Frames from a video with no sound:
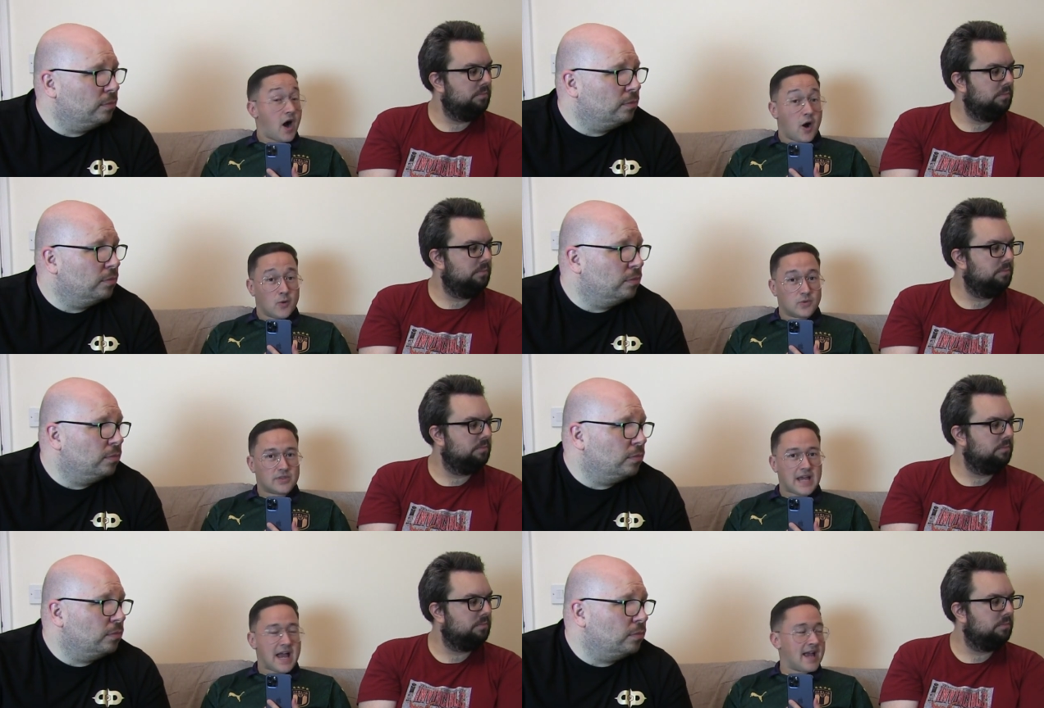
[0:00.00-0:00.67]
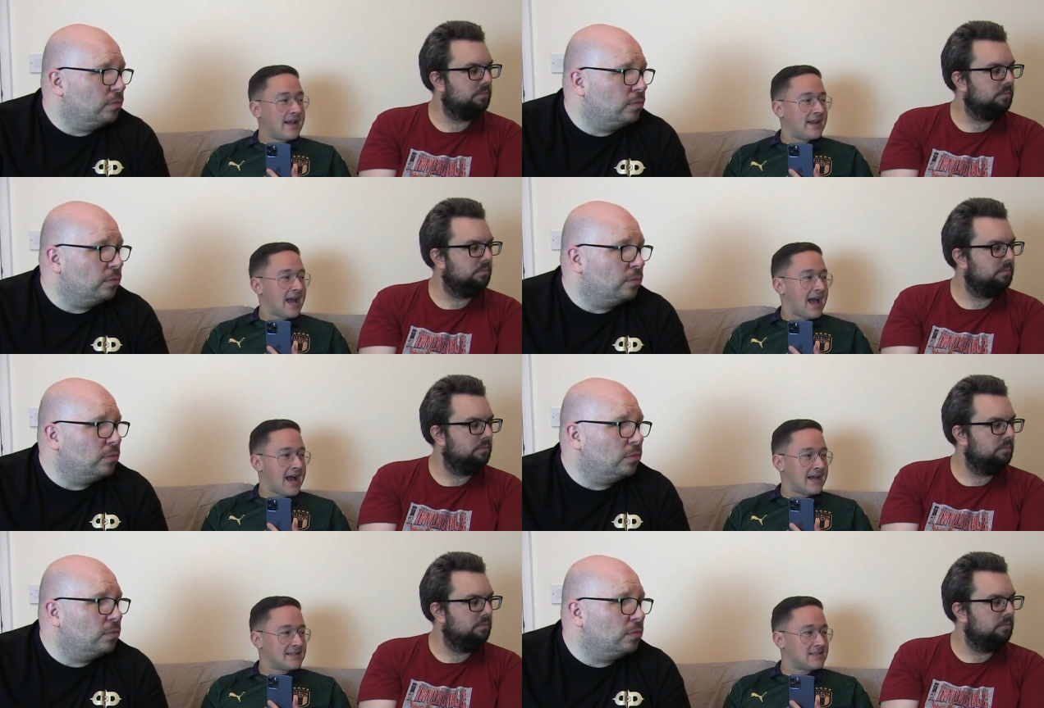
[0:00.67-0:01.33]
Speaker 1: Old can
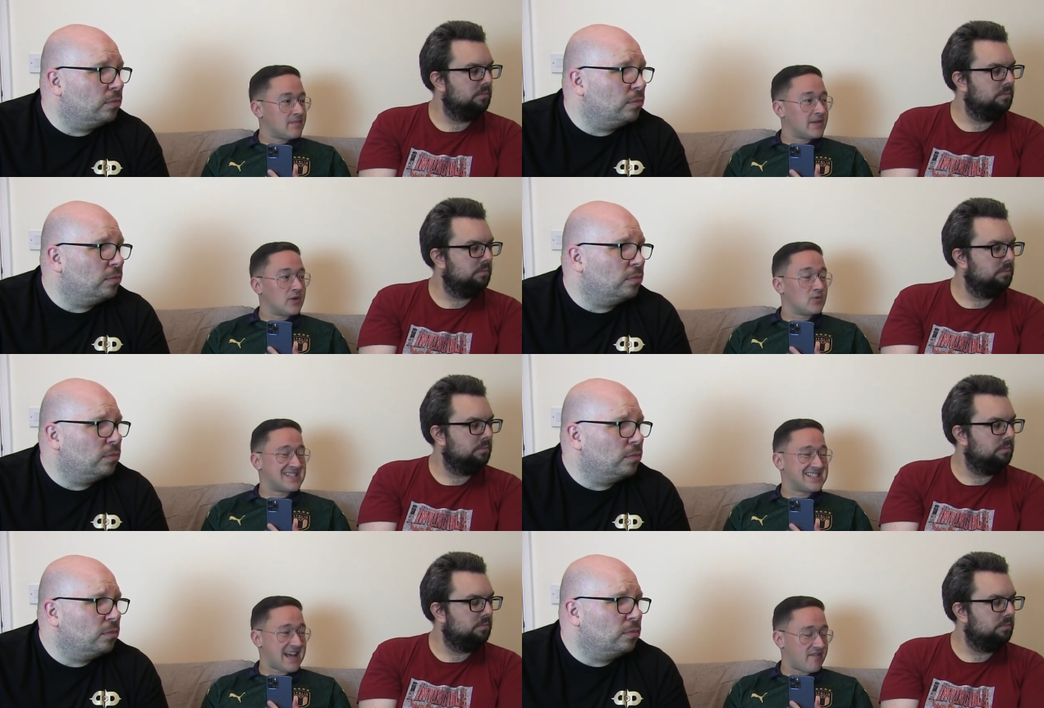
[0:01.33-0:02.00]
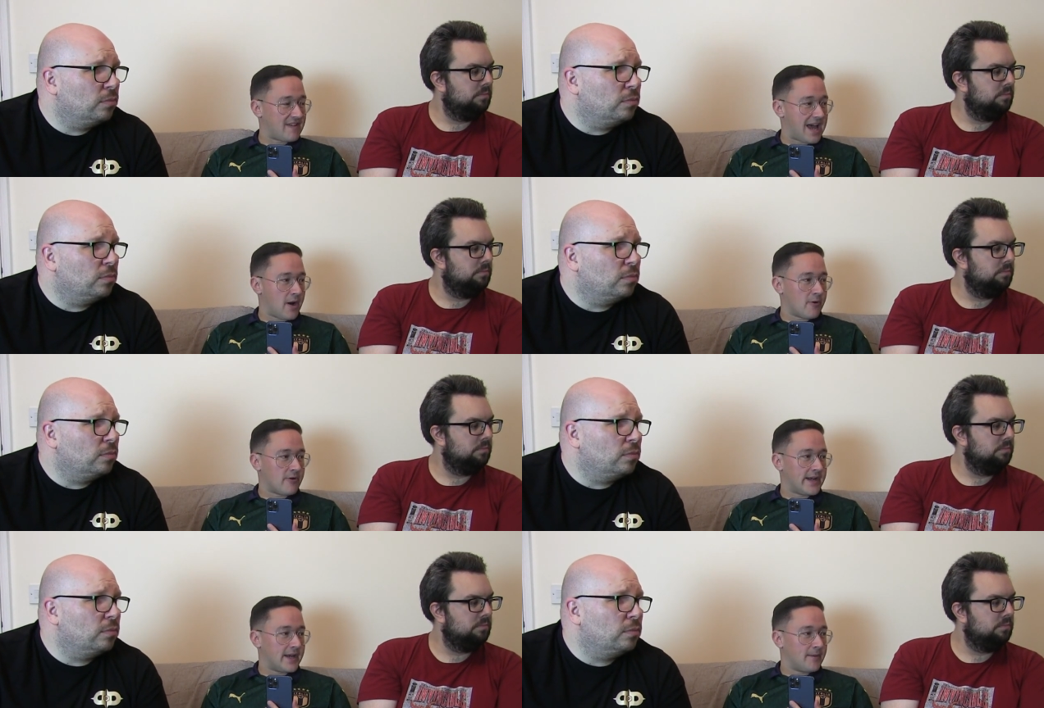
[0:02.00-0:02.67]
has something called
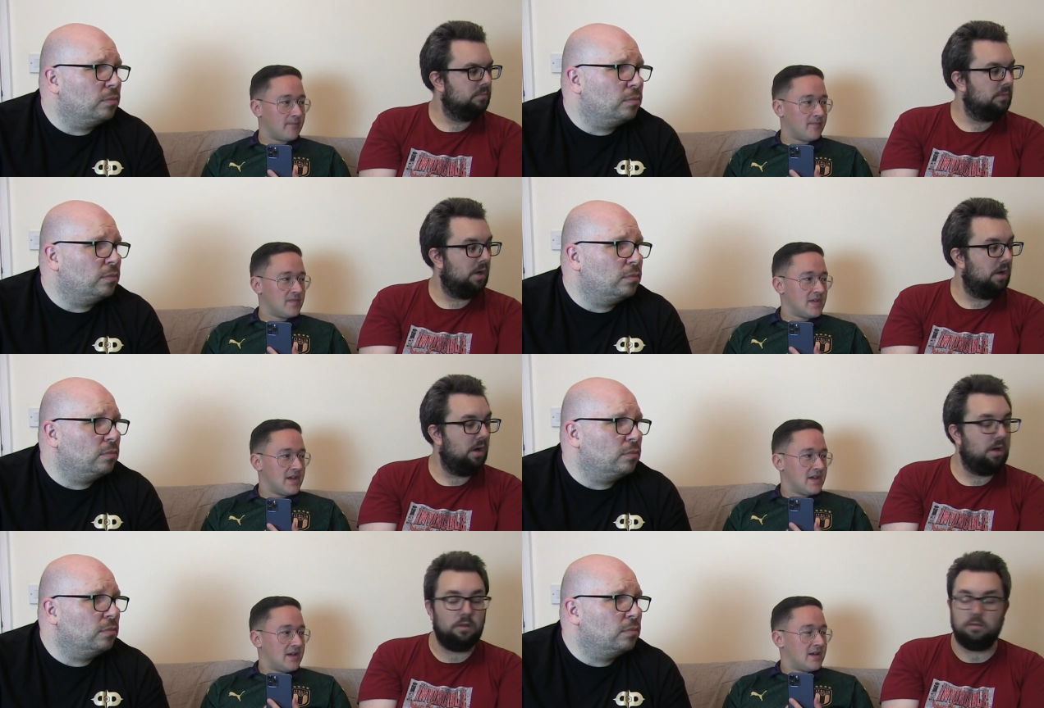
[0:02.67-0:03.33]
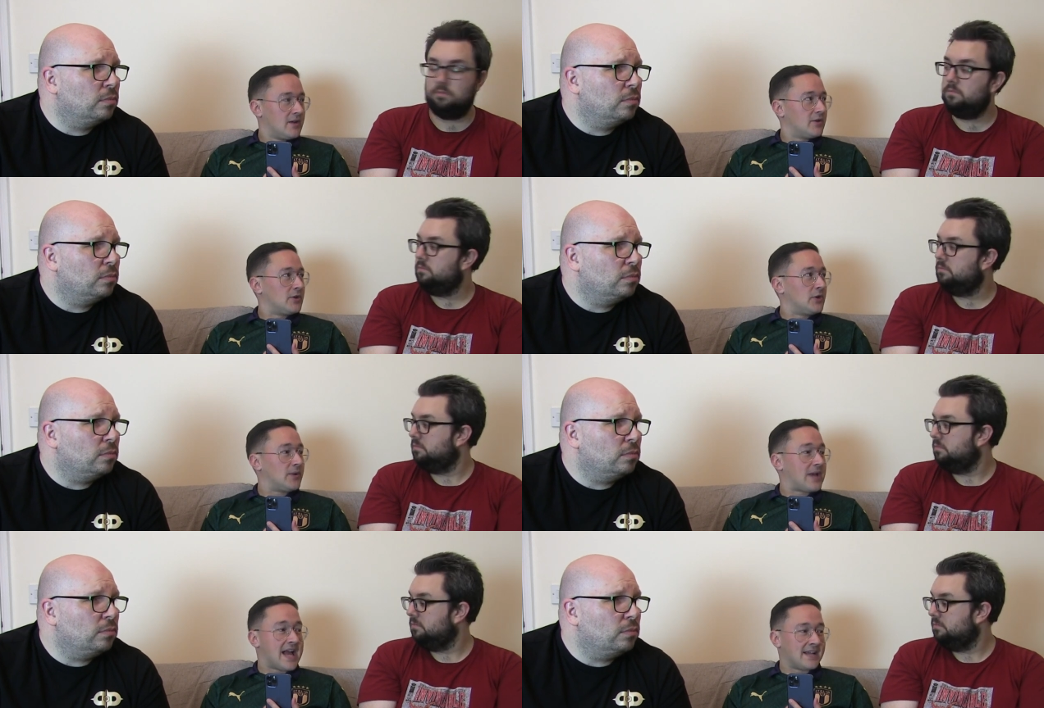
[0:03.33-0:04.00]
safflower in it. Oh.
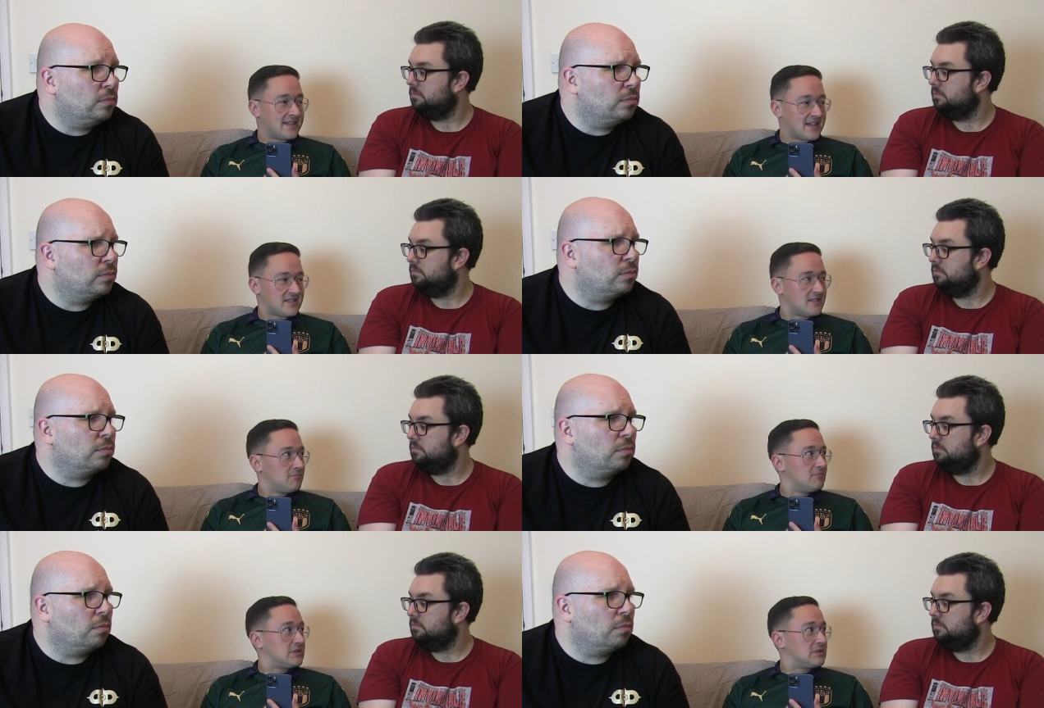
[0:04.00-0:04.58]
New can doesn't.